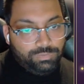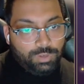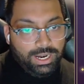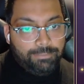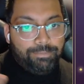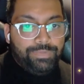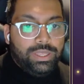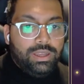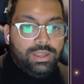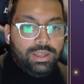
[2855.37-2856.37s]
Right?
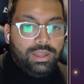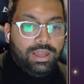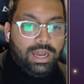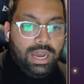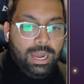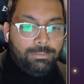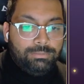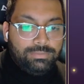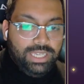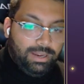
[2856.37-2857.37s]

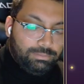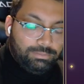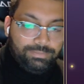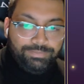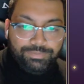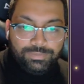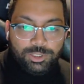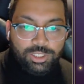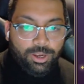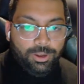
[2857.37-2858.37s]
Yeah.
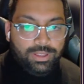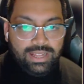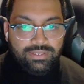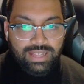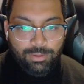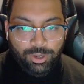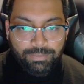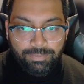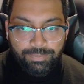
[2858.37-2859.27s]
So that's that one.